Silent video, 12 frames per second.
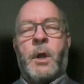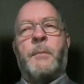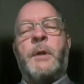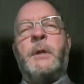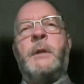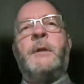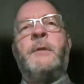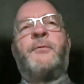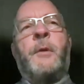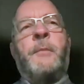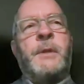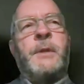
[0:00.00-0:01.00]
Well,
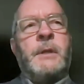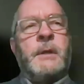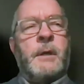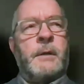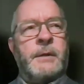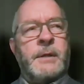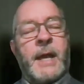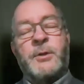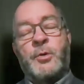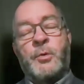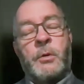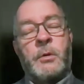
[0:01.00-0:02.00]
mainly from the uh, the
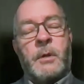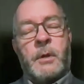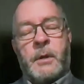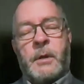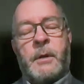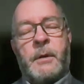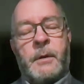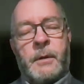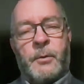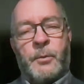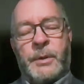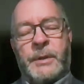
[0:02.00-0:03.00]
actual
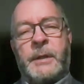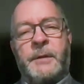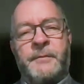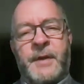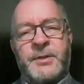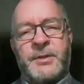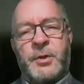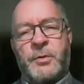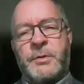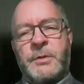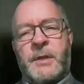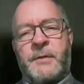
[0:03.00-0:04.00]
uh, retail
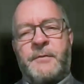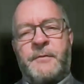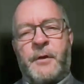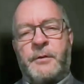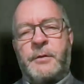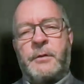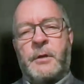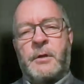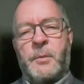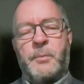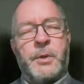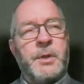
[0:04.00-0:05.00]
investors that funded the
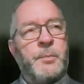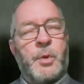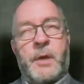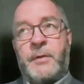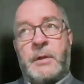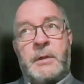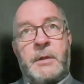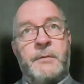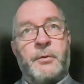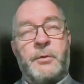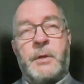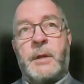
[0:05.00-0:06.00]
company
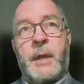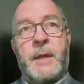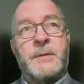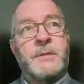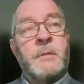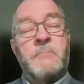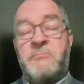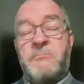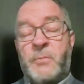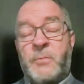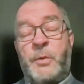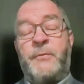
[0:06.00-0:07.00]
privately for the past
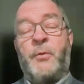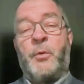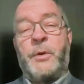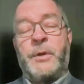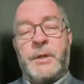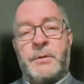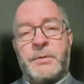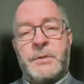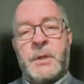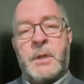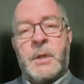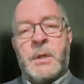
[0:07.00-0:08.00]
three, four
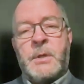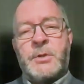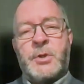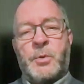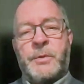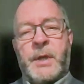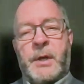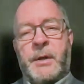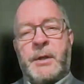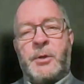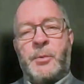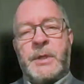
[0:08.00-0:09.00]
years. So they're
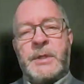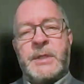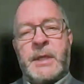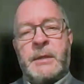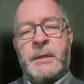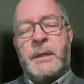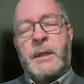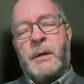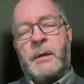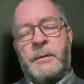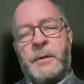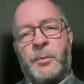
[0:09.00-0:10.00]
increasing
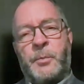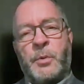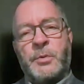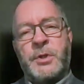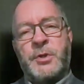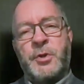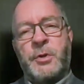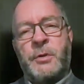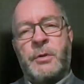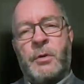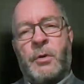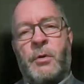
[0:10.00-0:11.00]
their, their
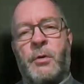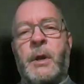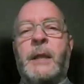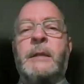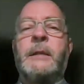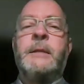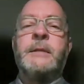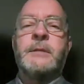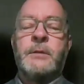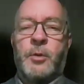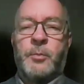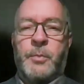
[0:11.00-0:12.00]
position, or at
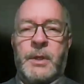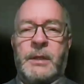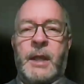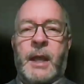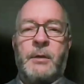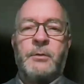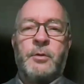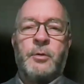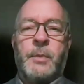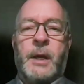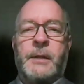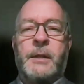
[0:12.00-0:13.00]
least not being
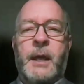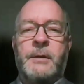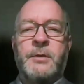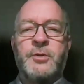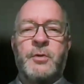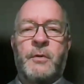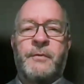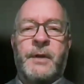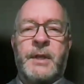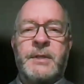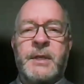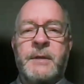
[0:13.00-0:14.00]
diluted by the additional
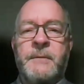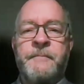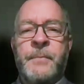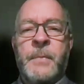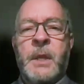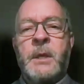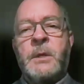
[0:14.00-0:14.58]
financing.